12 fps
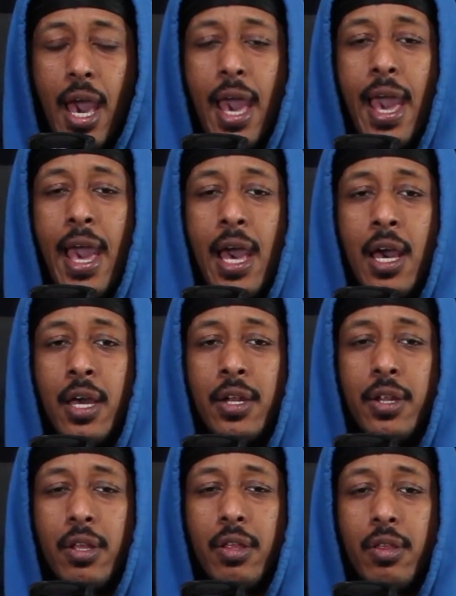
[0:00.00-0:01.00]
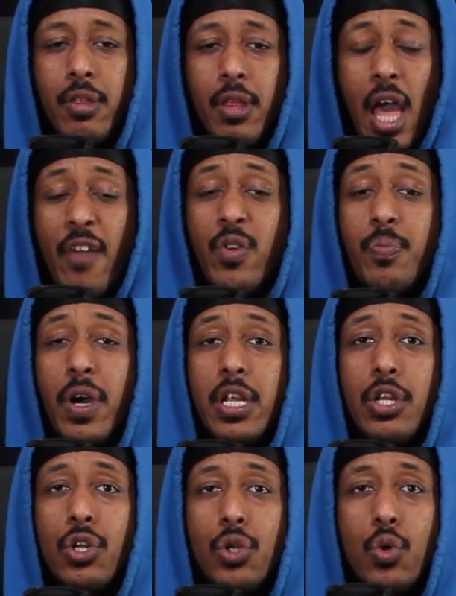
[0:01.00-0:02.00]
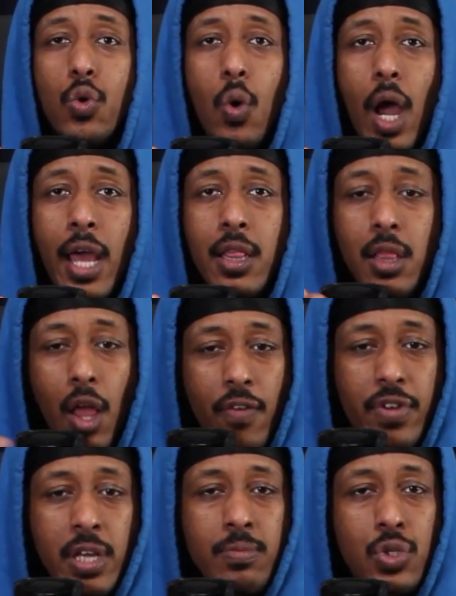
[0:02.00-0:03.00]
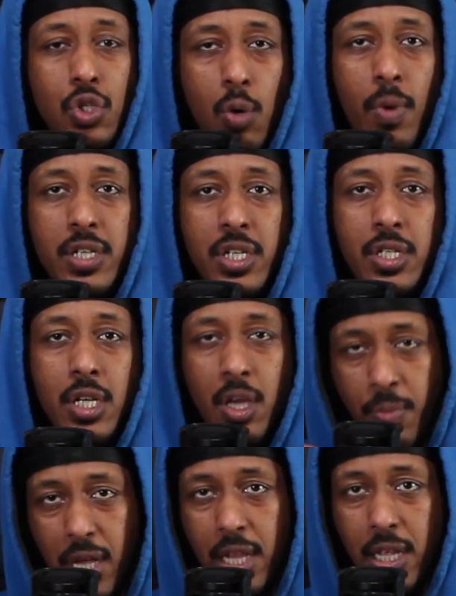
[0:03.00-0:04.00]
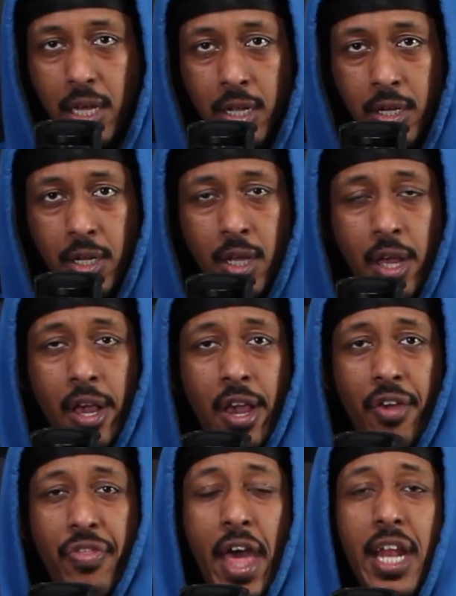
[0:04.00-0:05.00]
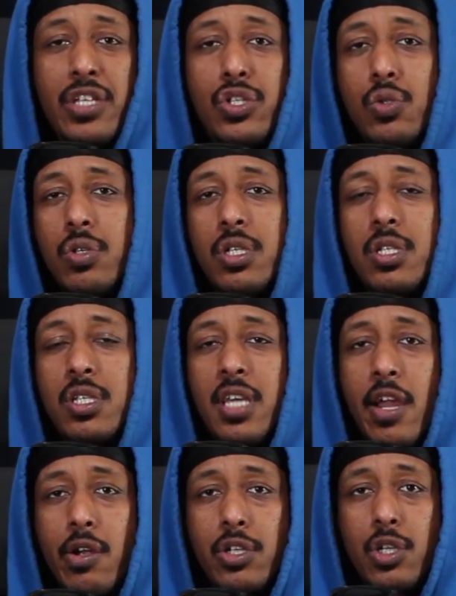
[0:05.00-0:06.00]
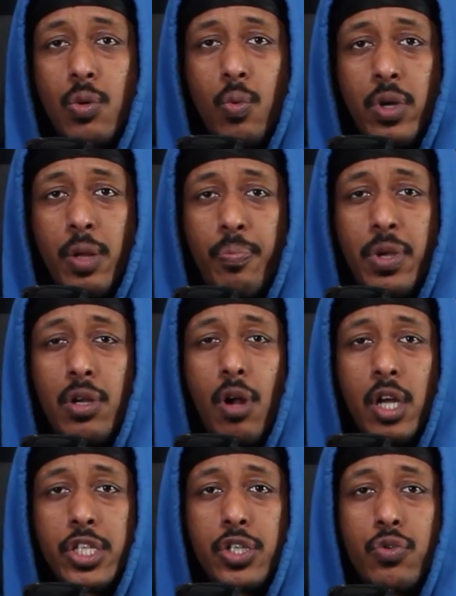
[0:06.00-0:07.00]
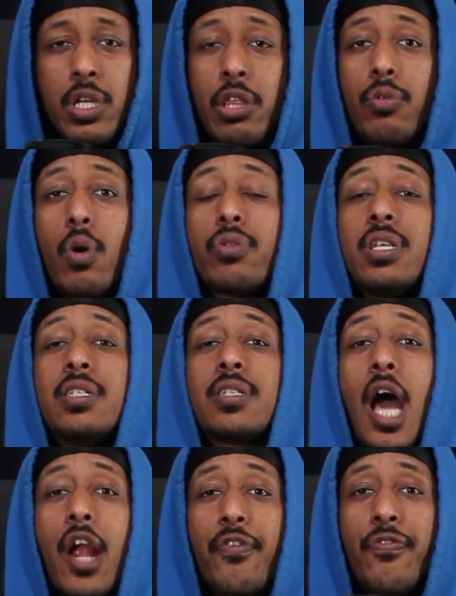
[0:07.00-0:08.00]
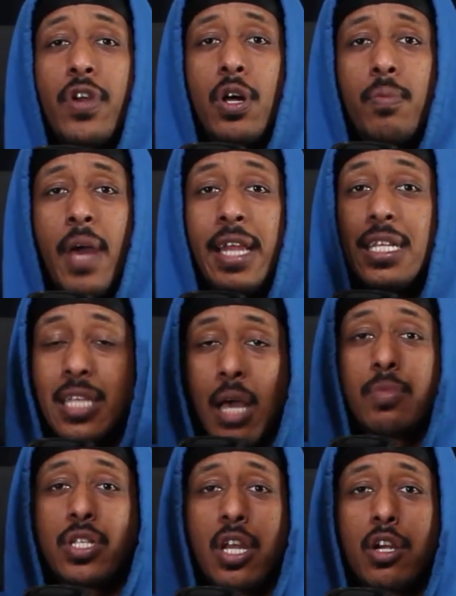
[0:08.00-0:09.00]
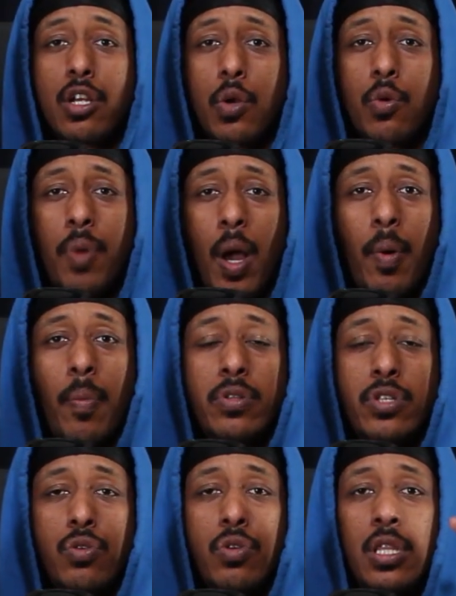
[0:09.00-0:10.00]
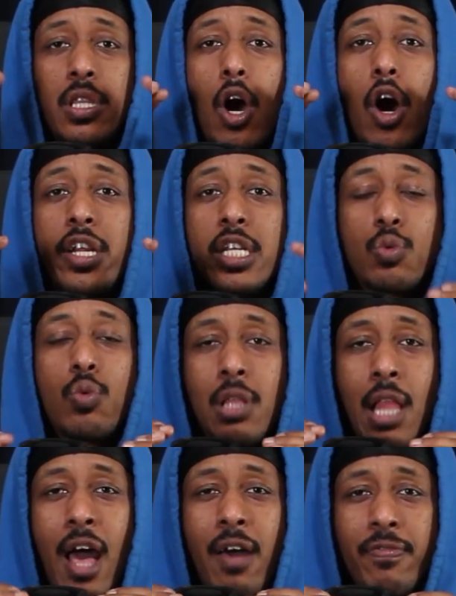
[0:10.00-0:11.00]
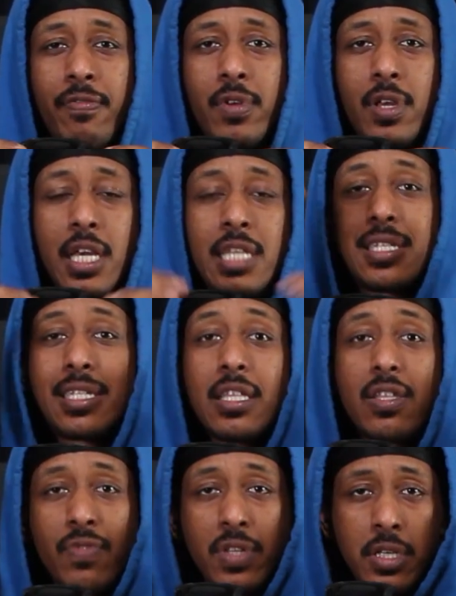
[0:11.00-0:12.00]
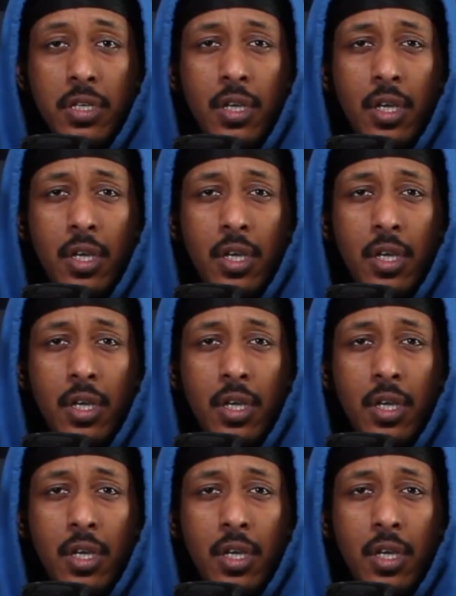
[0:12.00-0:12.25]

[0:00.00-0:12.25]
and everybody knew and loved him so much as a comedian that as soon as his character would appear on screen throughout the entire film, anytime his character would pop up on screen, the audience would laugh instinctively.